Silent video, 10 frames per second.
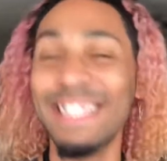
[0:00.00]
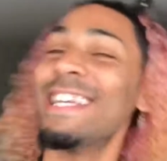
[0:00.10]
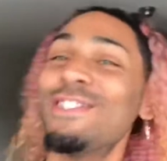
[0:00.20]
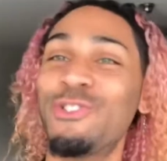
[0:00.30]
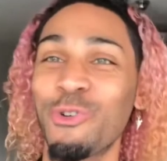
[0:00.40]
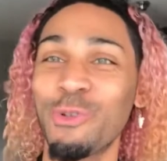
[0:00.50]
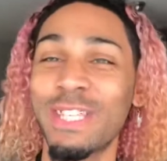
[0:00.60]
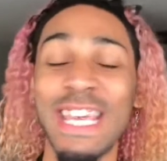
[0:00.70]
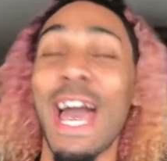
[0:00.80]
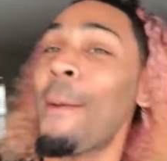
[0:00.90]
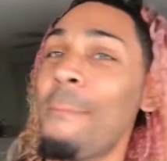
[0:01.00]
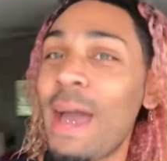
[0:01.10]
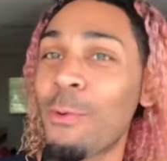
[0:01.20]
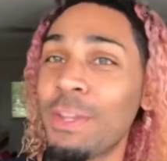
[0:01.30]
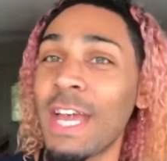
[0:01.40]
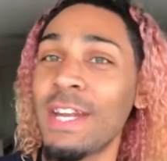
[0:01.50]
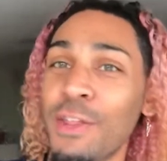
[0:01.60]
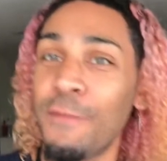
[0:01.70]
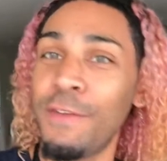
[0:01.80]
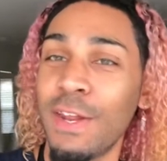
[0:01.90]
it's Drewski. I'm back with another
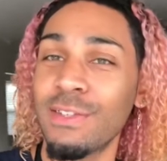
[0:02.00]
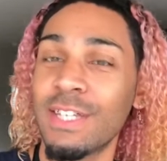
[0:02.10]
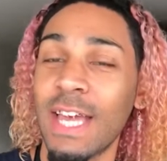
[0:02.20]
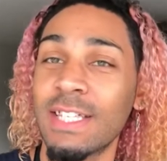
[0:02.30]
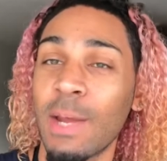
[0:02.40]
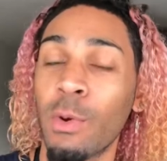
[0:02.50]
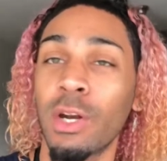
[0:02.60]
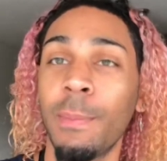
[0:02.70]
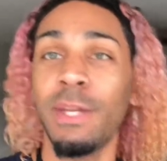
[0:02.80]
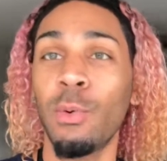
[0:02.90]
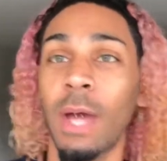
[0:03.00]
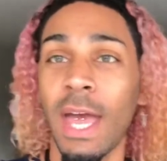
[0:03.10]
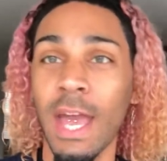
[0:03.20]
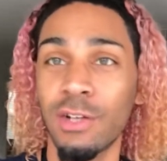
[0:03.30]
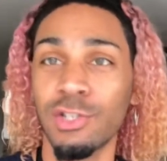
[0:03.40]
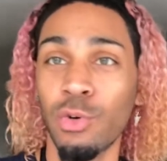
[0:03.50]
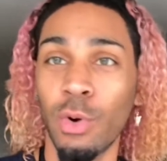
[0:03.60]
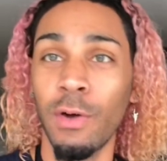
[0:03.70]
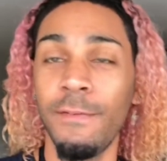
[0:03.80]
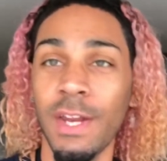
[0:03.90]
video today. Today we're going to be doing a hair tutorial
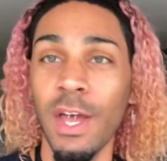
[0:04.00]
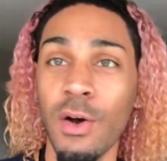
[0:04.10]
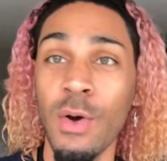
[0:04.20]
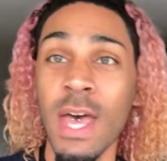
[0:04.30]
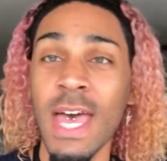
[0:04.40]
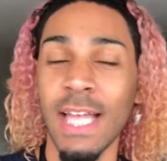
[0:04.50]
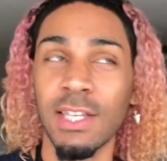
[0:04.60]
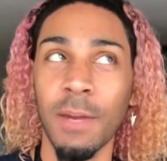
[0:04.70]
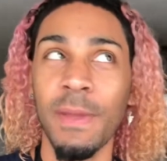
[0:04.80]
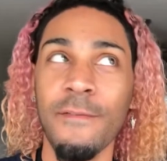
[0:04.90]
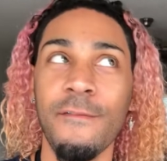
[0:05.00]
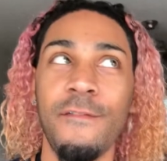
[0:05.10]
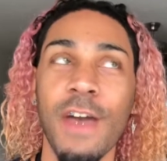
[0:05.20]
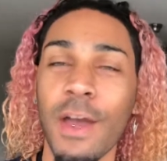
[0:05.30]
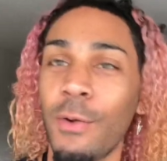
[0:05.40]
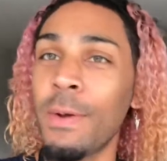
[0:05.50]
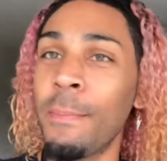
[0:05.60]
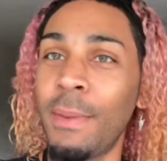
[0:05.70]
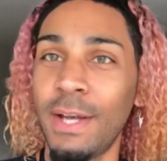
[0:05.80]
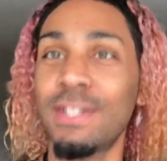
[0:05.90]
video. It's going to be very
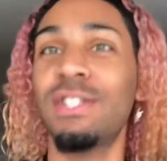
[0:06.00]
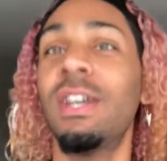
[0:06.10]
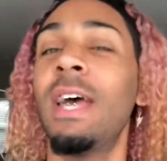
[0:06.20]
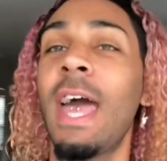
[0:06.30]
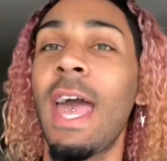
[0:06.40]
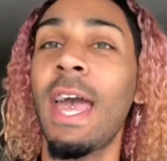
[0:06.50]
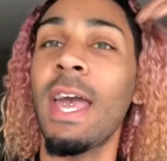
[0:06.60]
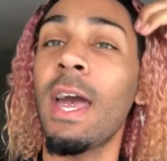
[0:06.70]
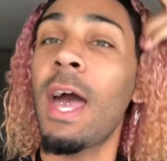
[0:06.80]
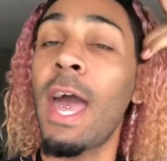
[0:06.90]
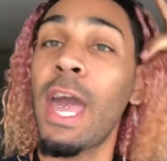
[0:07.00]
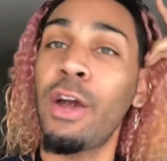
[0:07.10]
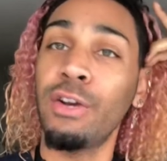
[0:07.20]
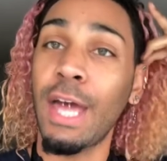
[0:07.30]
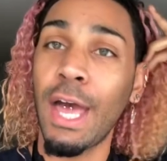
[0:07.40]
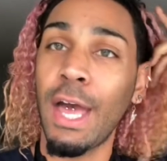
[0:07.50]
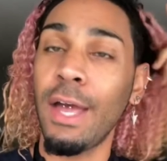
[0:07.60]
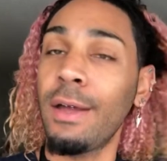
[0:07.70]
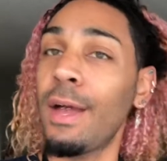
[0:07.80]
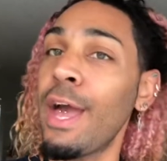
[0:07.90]
much a hair day.
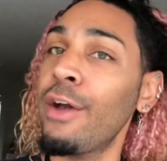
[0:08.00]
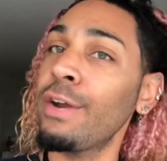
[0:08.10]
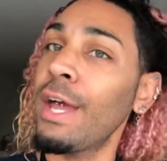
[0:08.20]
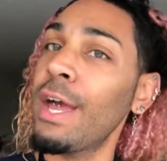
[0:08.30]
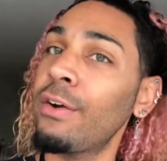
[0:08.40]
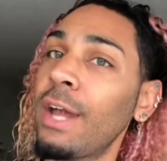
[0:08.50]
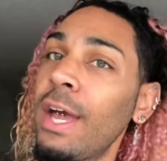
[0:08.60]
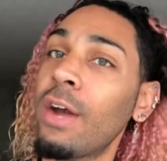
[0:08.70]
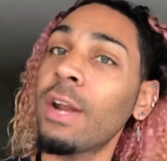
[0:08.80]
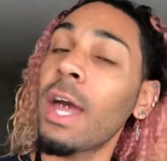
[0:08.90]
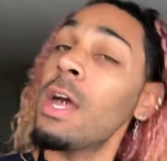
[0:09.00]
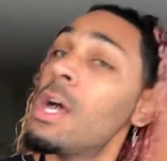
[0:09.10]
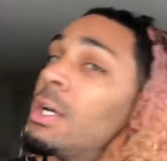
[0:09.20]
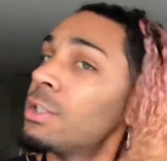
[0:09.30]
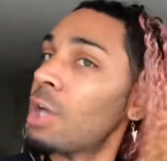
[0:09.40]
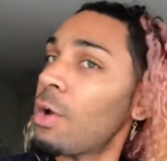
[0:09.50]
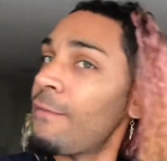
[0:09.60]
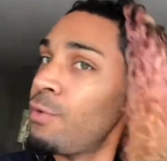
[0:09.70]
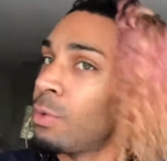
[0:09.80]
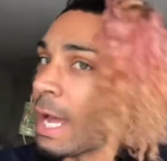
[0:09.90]
Hair day. So if you
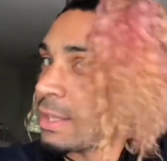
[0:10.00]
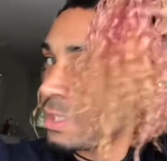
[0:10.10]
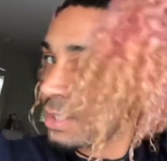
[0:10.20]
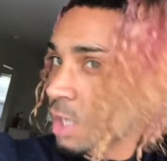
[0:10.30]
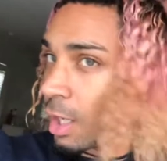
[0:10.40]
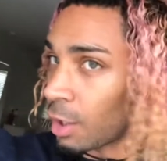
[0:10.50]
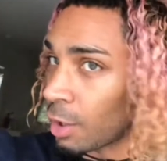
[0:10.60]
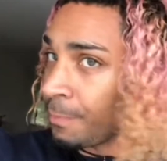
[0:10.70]
like this color,